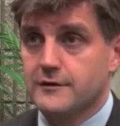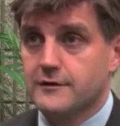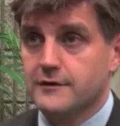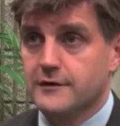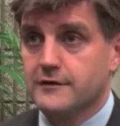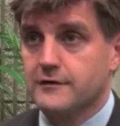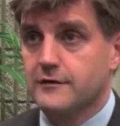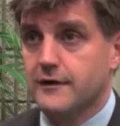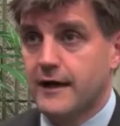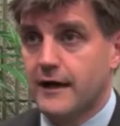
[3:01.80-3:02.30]

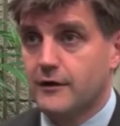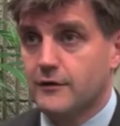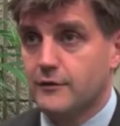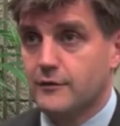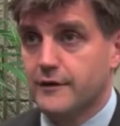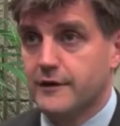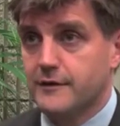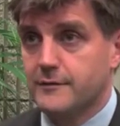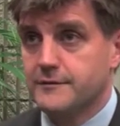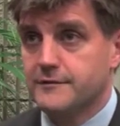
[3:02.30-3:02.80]
clinical
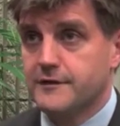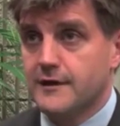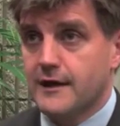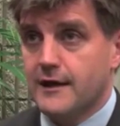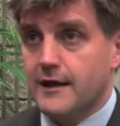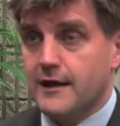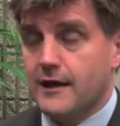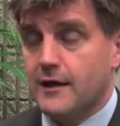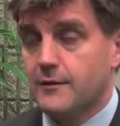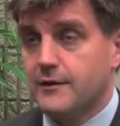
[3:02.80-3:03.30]
algorithms,
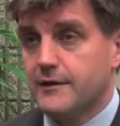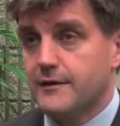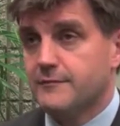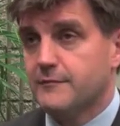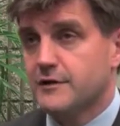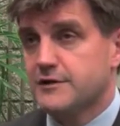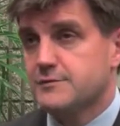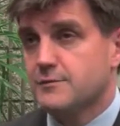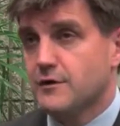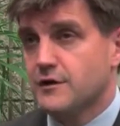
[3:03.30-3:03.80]
and we have
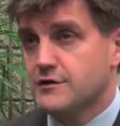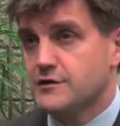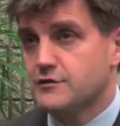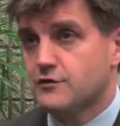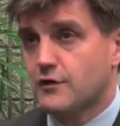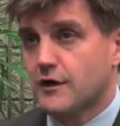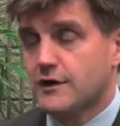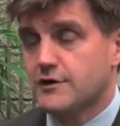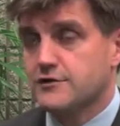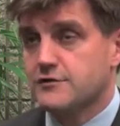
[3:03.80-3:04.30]
much more
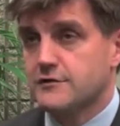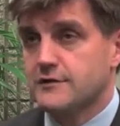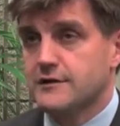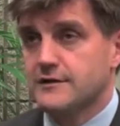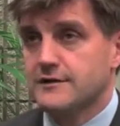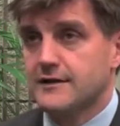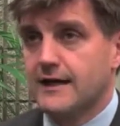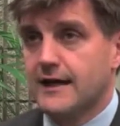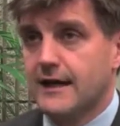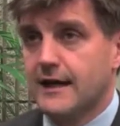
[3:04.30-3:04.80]
structure
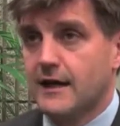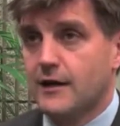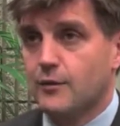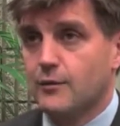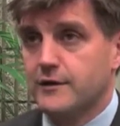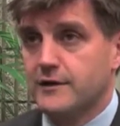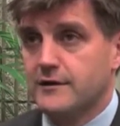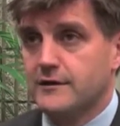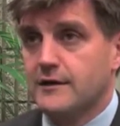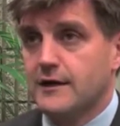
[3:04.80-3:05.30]
into how
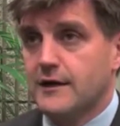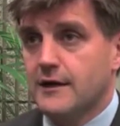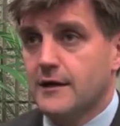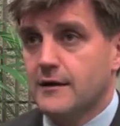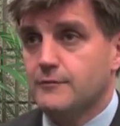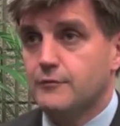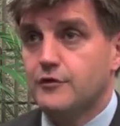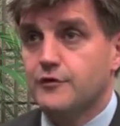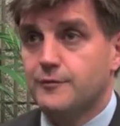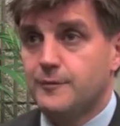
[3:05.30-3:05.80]
we
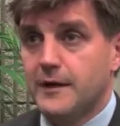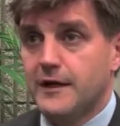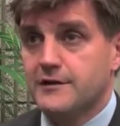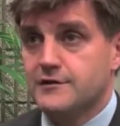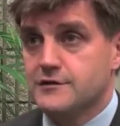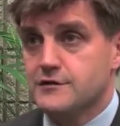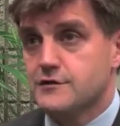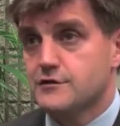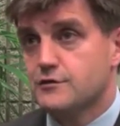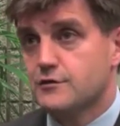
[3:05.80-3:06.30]
move
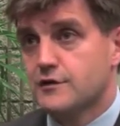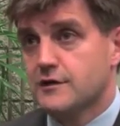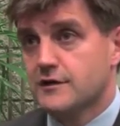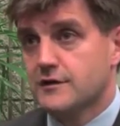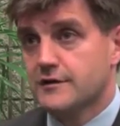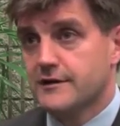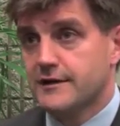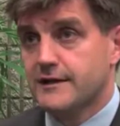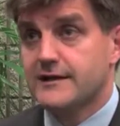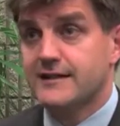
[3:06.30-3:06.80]
patients through the
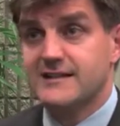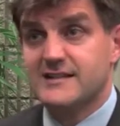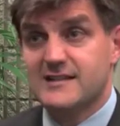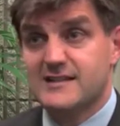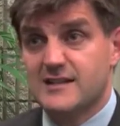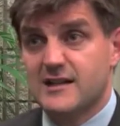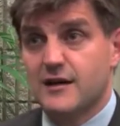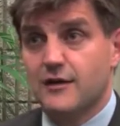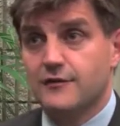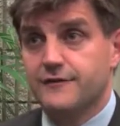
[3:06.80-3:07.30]
clinic
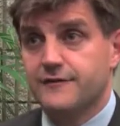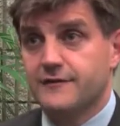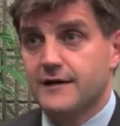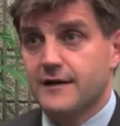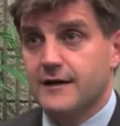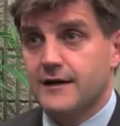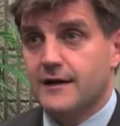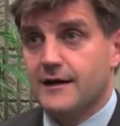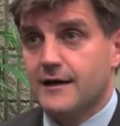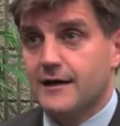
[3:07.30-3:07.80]
itself.
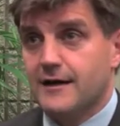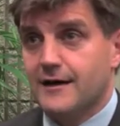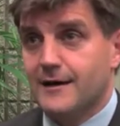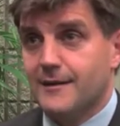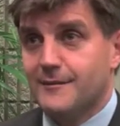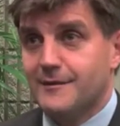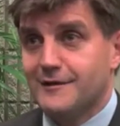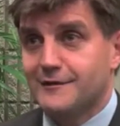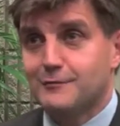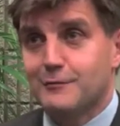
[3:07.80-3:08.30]

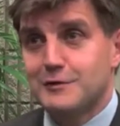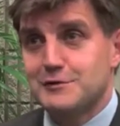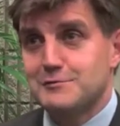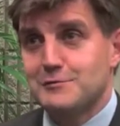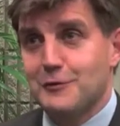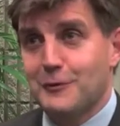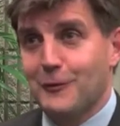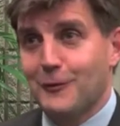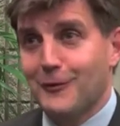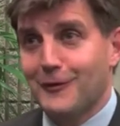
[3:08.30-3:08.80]
It's much
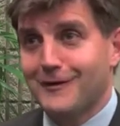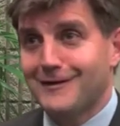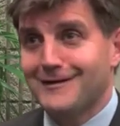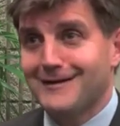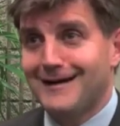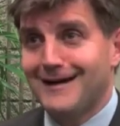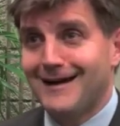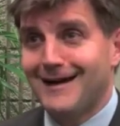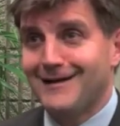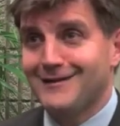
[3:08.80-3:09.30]
more
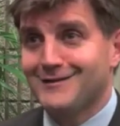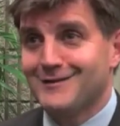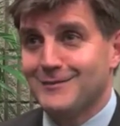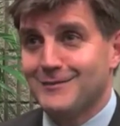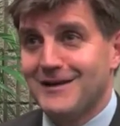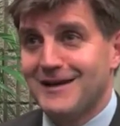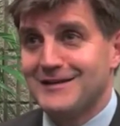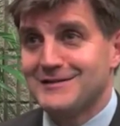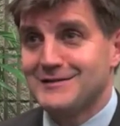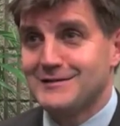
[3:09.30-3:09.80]
organized. The
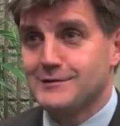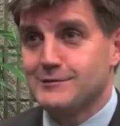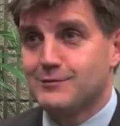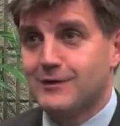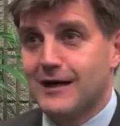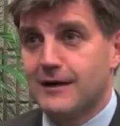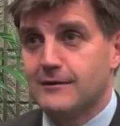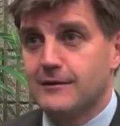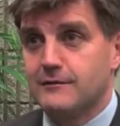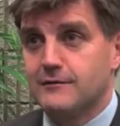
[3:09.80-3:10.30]
patients
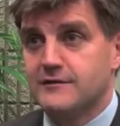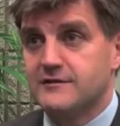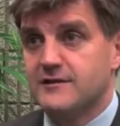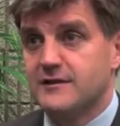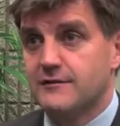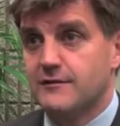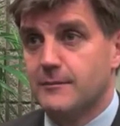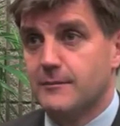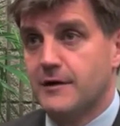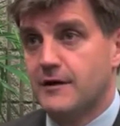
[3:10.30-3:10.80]
probably
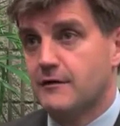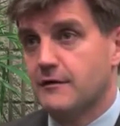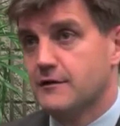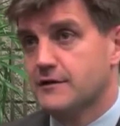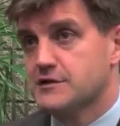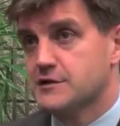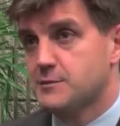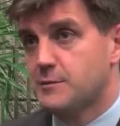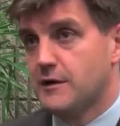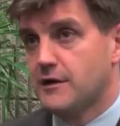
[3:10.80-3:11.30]
receive a better
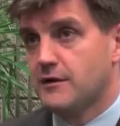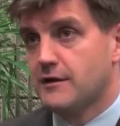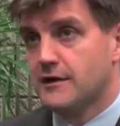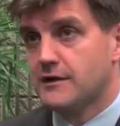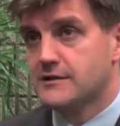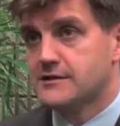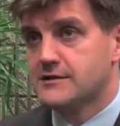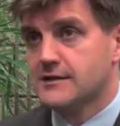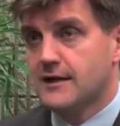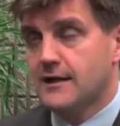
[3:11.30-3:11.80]

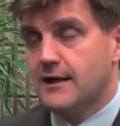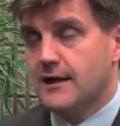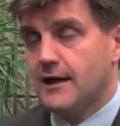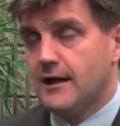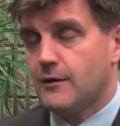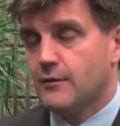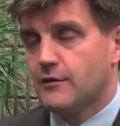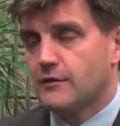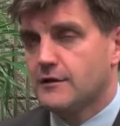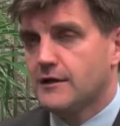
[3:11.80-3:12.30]
experience,
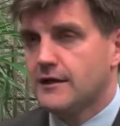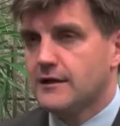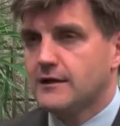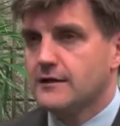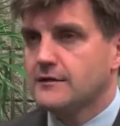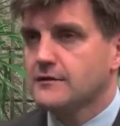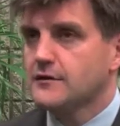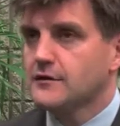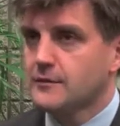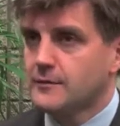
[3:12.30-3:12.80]
and we're getting
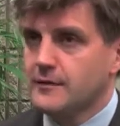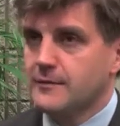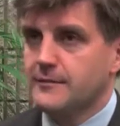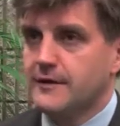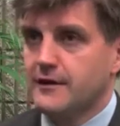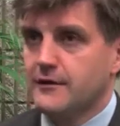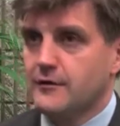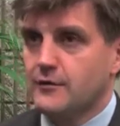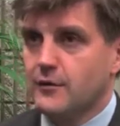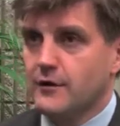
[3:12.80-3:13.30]
a little bit
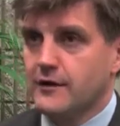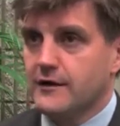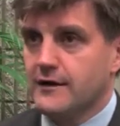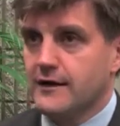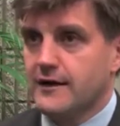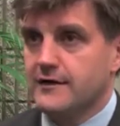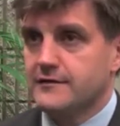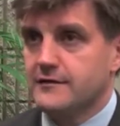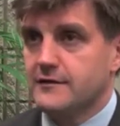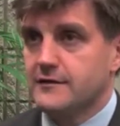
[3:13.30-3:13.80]
better
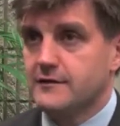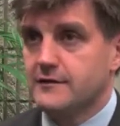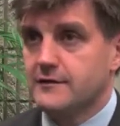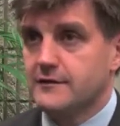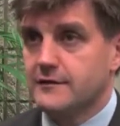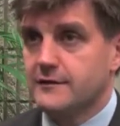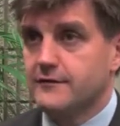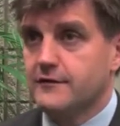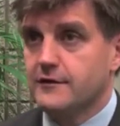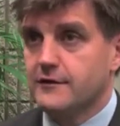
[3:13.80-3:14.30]
organized at
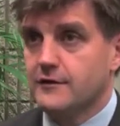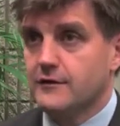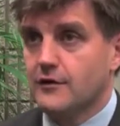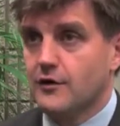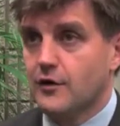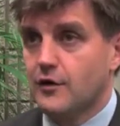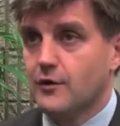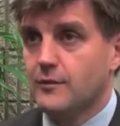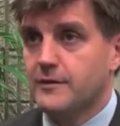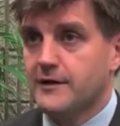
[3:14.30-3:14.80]
delivering their
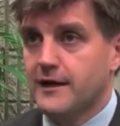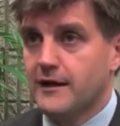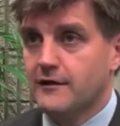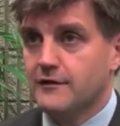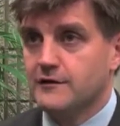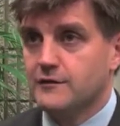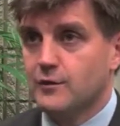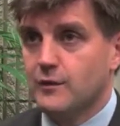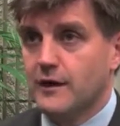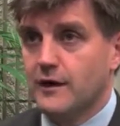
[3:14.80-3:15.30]
home care
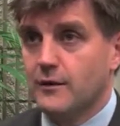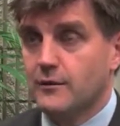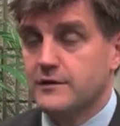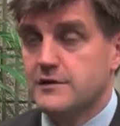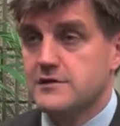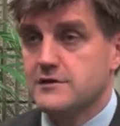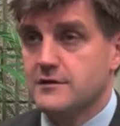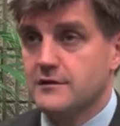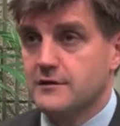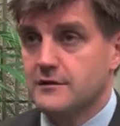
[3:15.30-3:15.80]
as well,
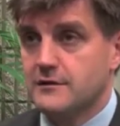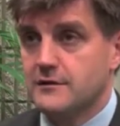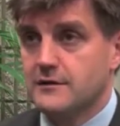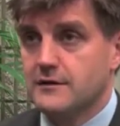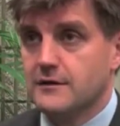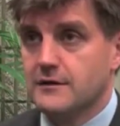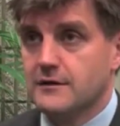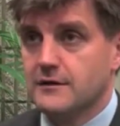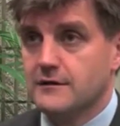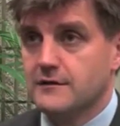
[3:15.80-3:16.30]
which in
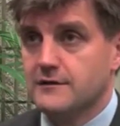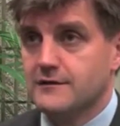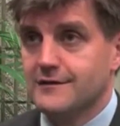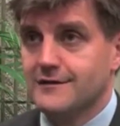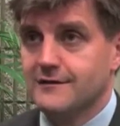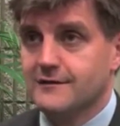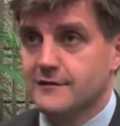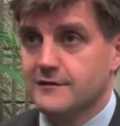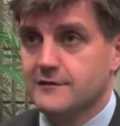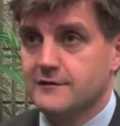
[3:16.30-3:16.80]
a
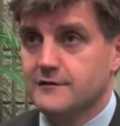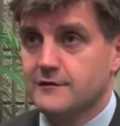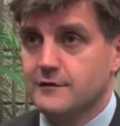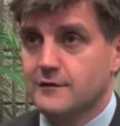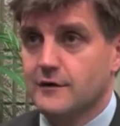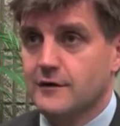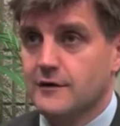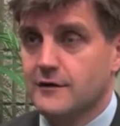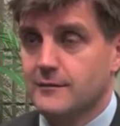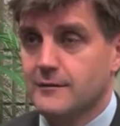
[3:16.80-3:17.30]
city such as New
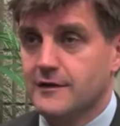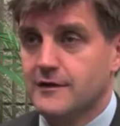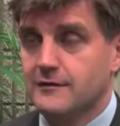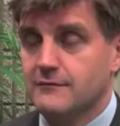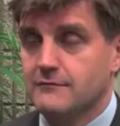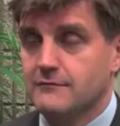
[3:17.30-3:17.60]
York can be